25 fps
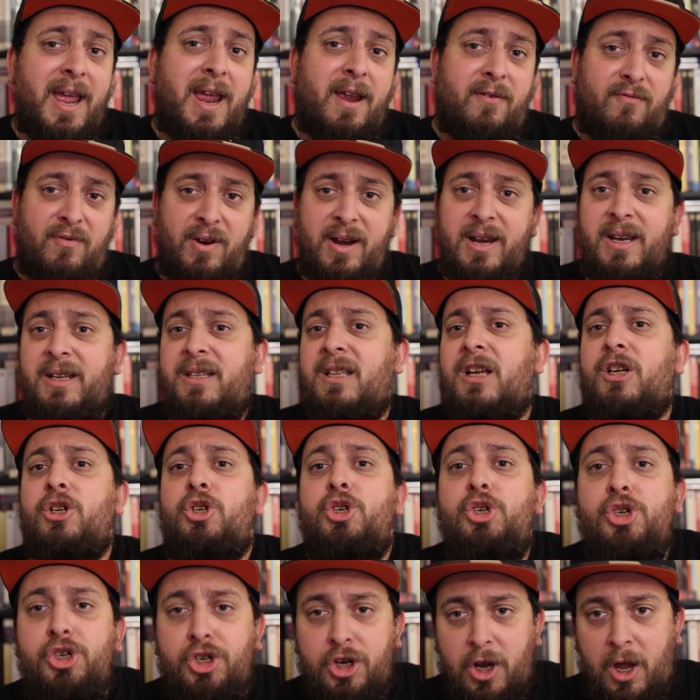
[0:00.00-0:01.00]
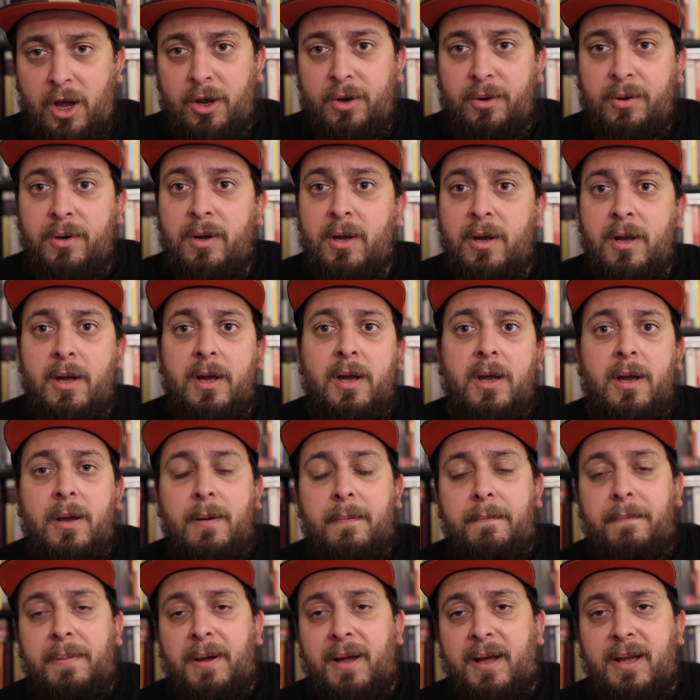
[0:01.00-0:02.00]
It really does show,
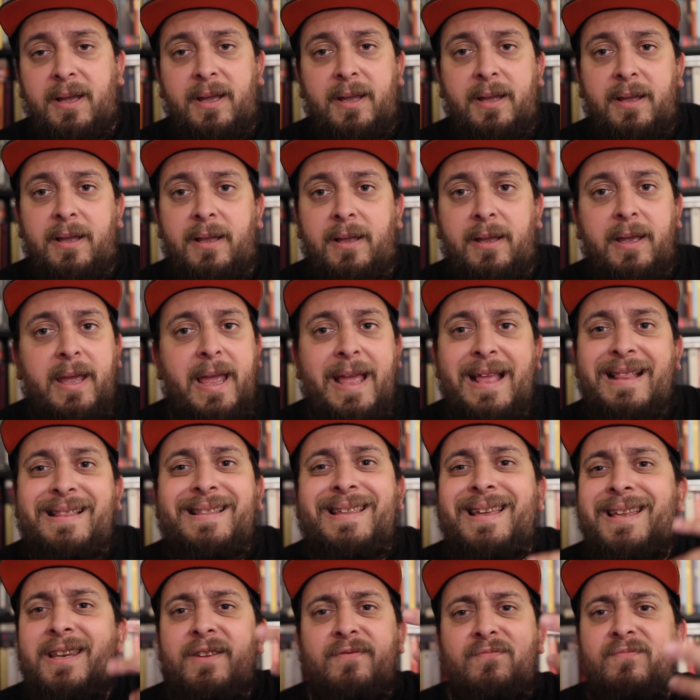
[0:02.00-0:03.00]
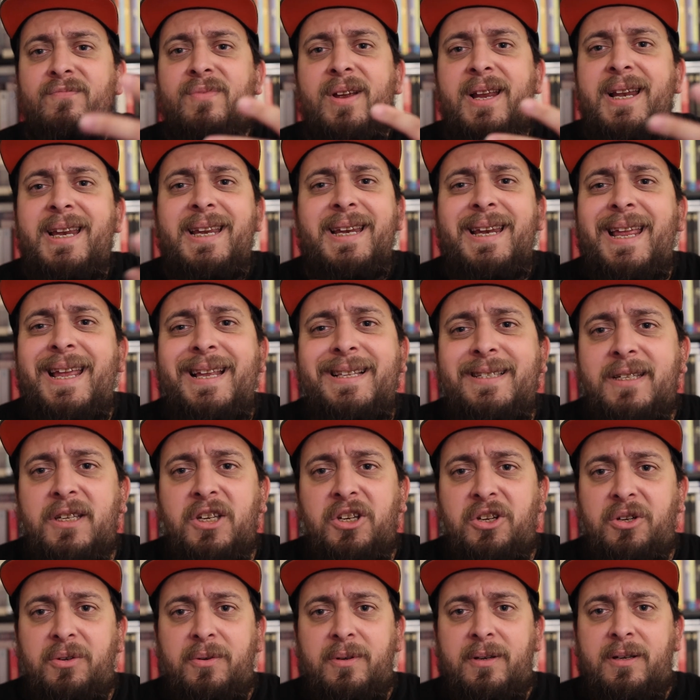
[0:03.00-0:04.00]
but it didn't really need
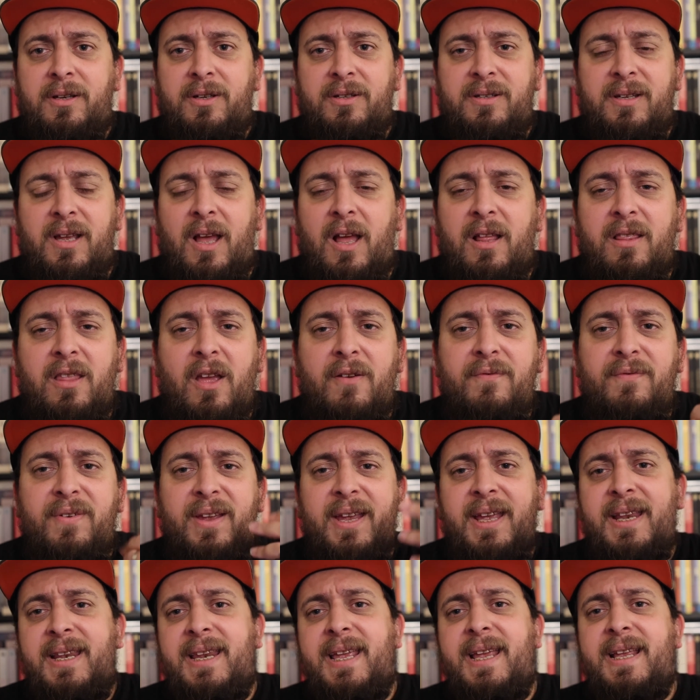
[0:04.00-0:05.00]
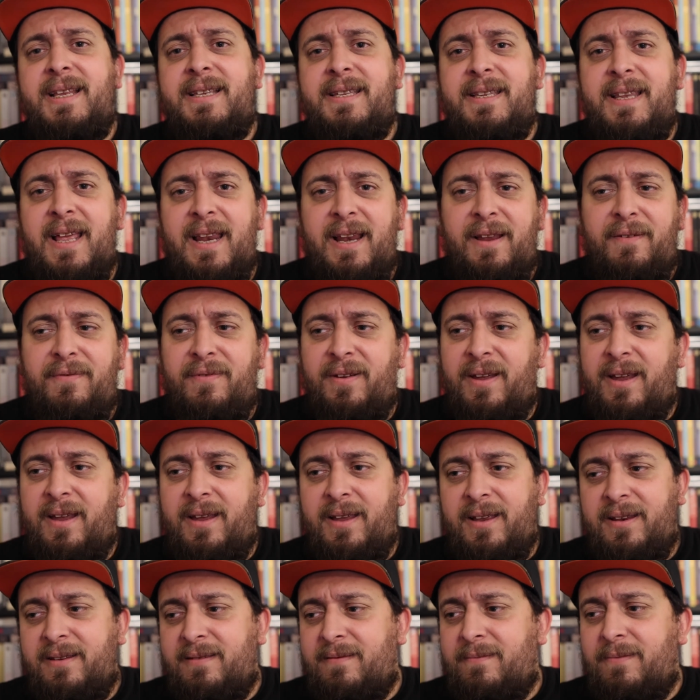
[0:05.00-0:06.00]
to, because I don't think it needed
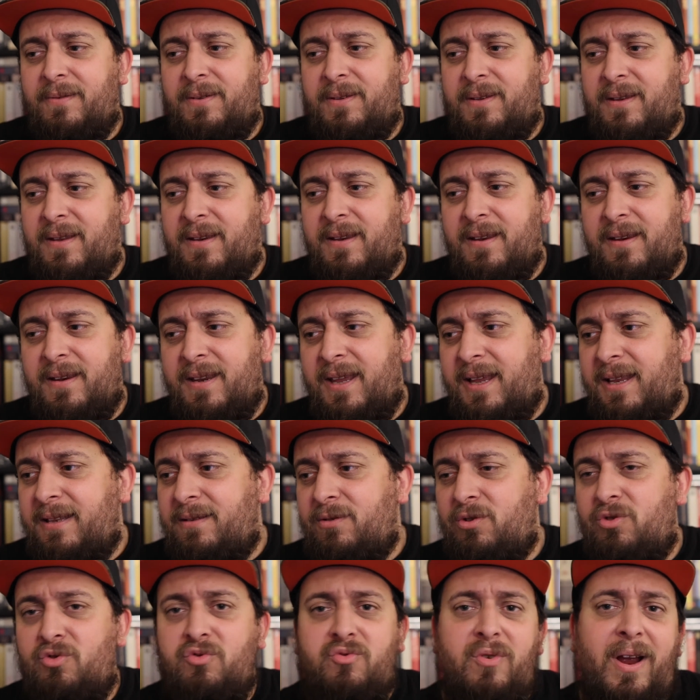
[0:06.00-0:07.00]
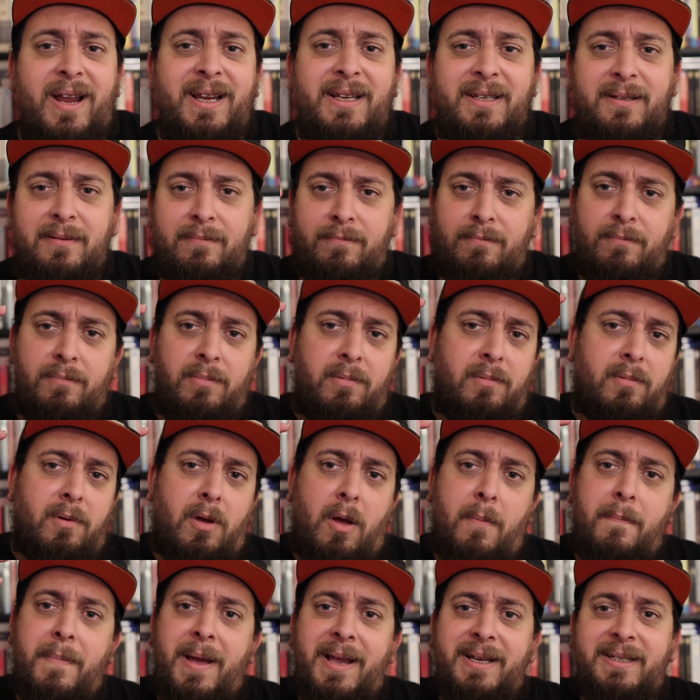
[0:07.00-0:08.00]
anything. It didn't need great,
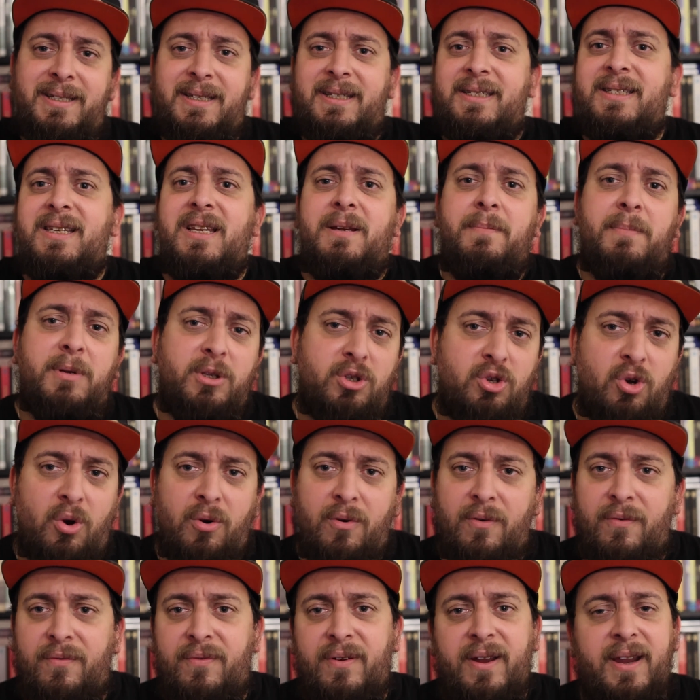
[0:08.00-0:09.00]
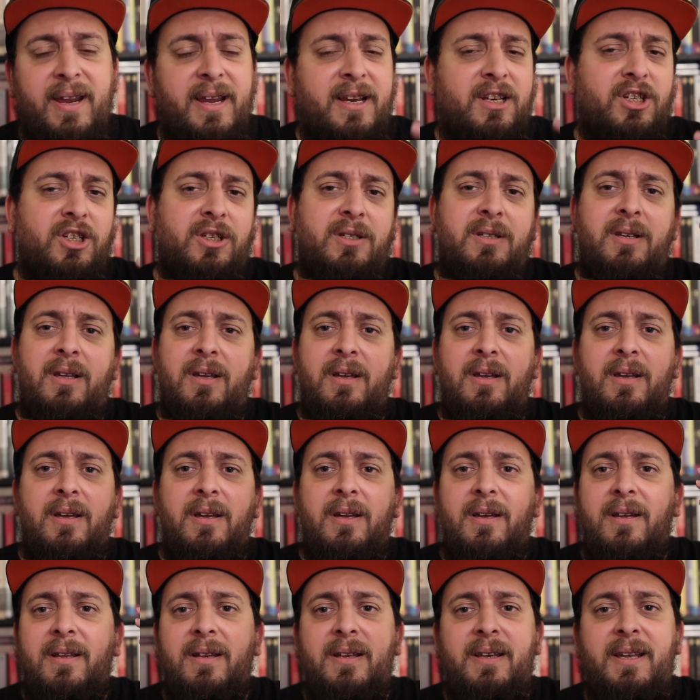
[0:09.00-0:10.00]
amazing cinematography. It just
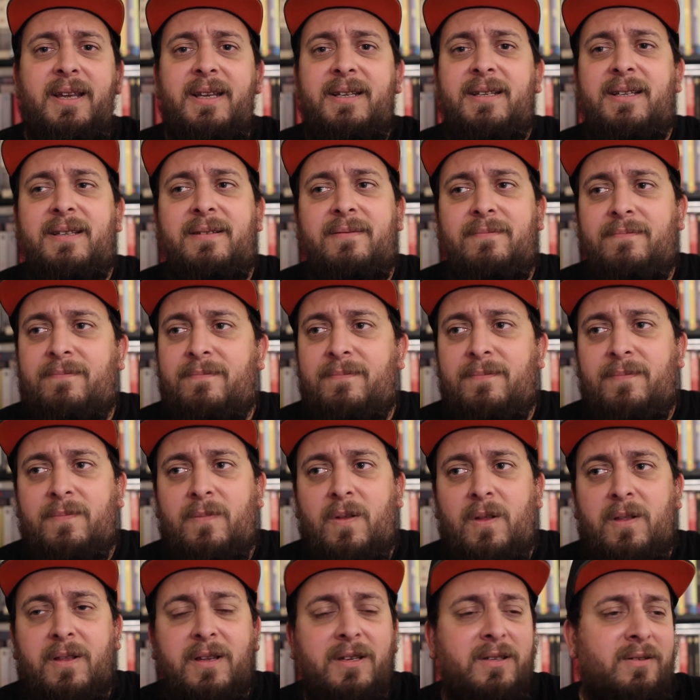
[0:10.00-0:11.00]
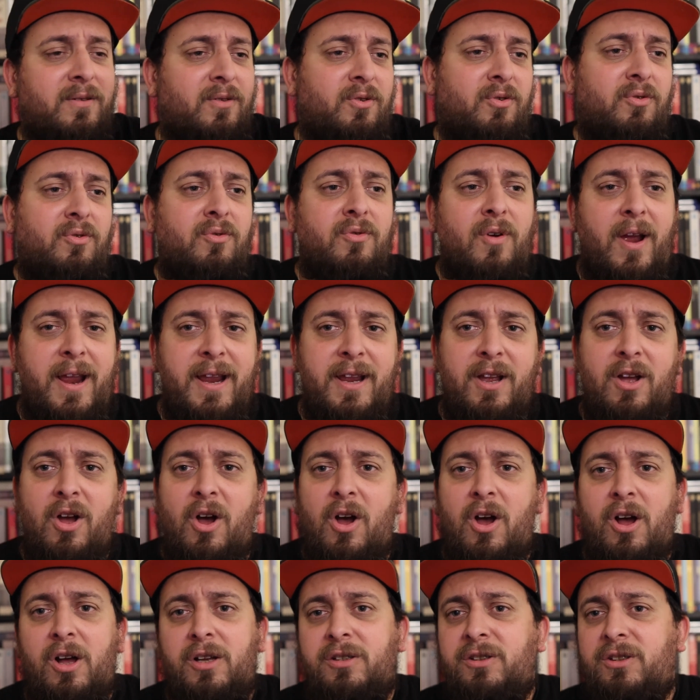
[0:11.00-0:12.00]
needed this great
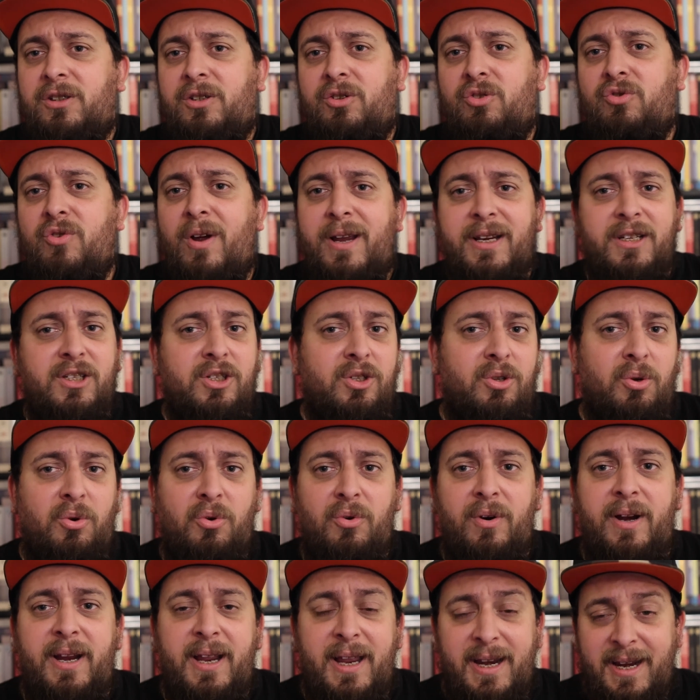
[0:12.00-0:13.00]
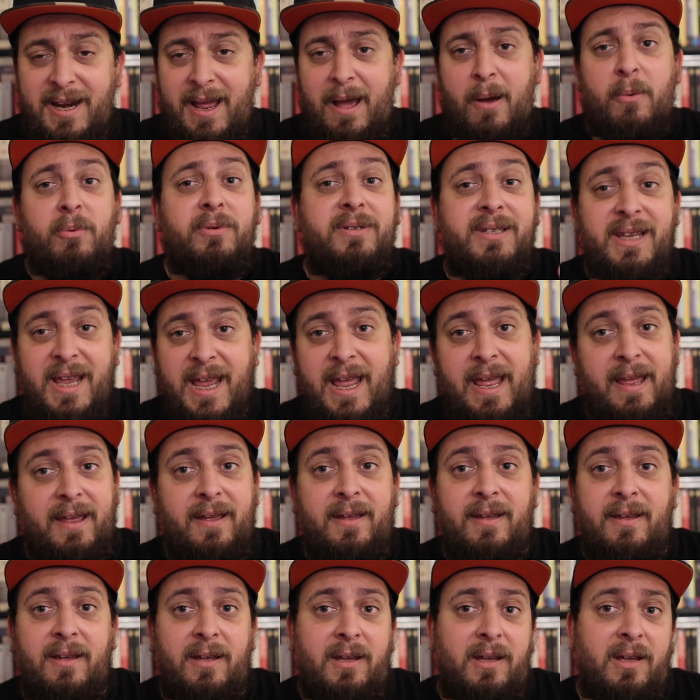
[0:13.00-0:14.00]
cast, great story, and that was it.